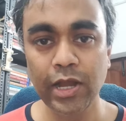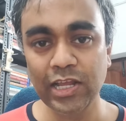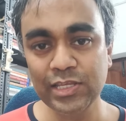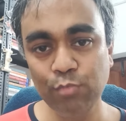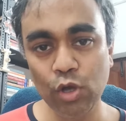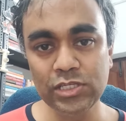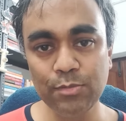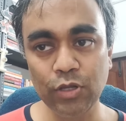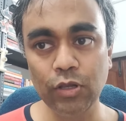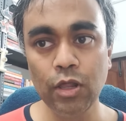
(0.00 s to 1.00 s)
It is
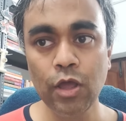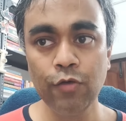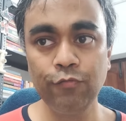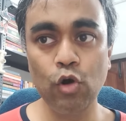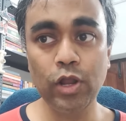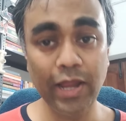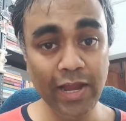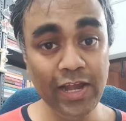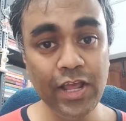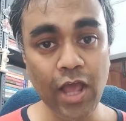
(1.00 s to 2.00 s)
possible for
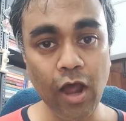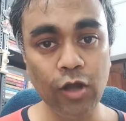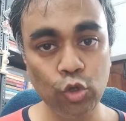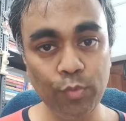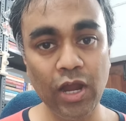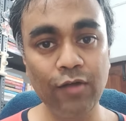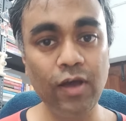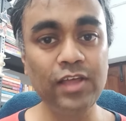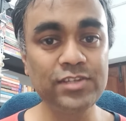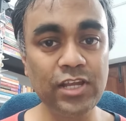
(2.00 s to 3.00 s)
India to be
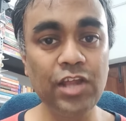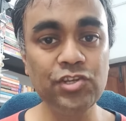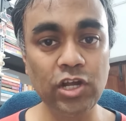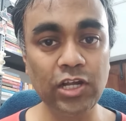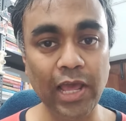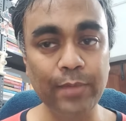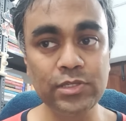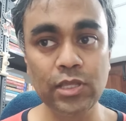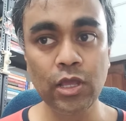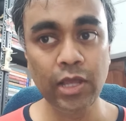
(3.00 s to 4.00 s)
advanced in ancient
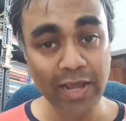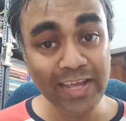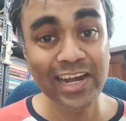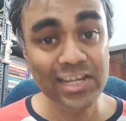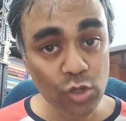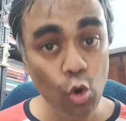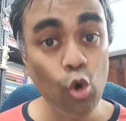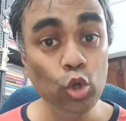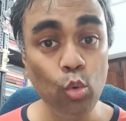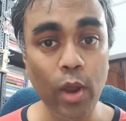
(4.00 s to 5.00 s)
times in its
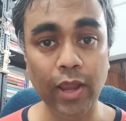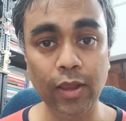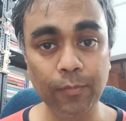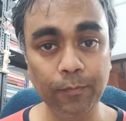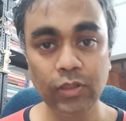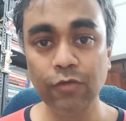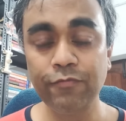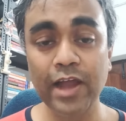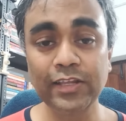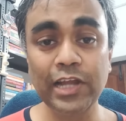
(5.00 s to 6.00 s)
own way. The
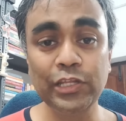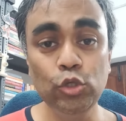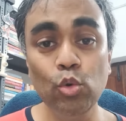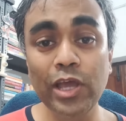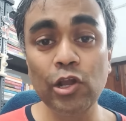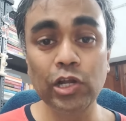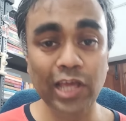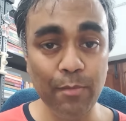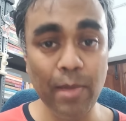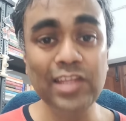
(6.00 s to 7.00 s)
fact that you cannot
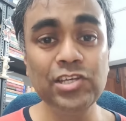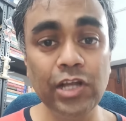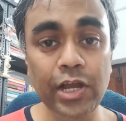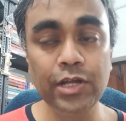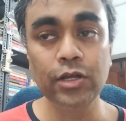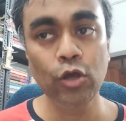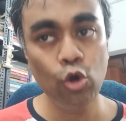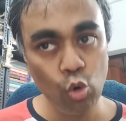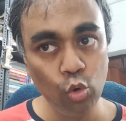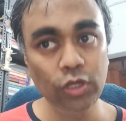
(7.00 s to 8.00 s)
imagine it
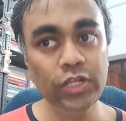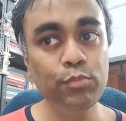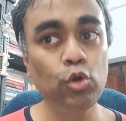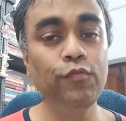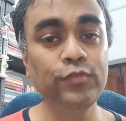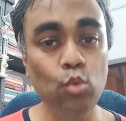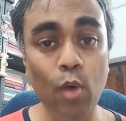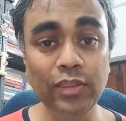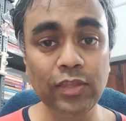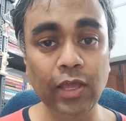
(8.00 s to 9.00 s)
only proves
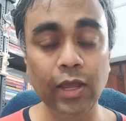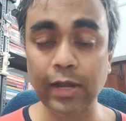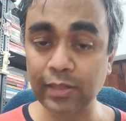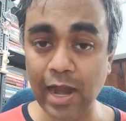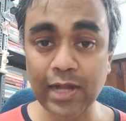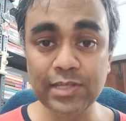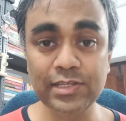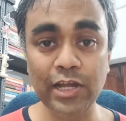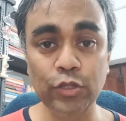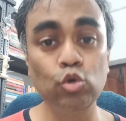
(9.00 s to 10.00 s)
one thing, and that is
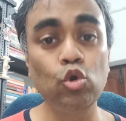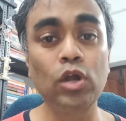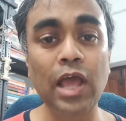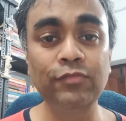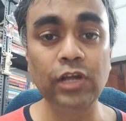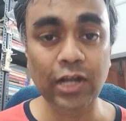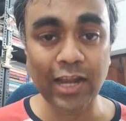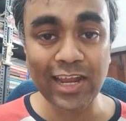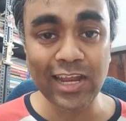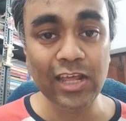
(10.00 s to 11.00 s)
that you don't have the
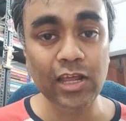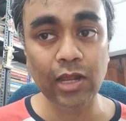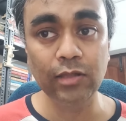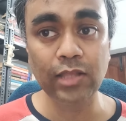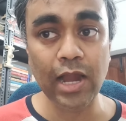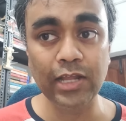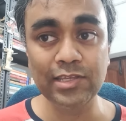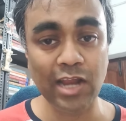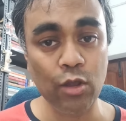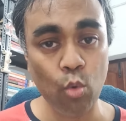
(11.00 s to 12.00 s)
training that
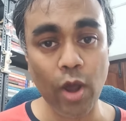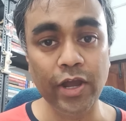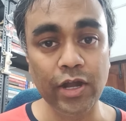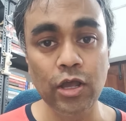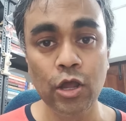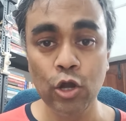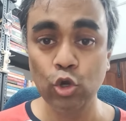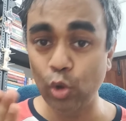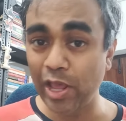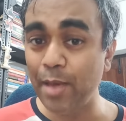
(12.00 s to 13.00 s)
is required
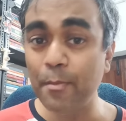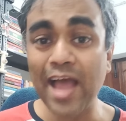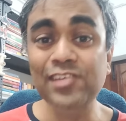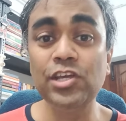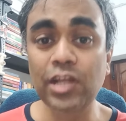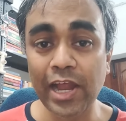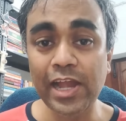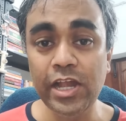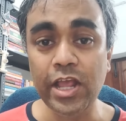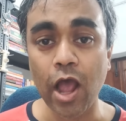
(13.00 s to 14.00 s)
to imagine
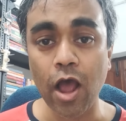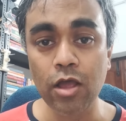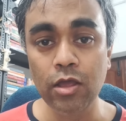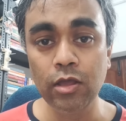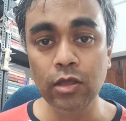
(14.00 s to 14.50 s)
India,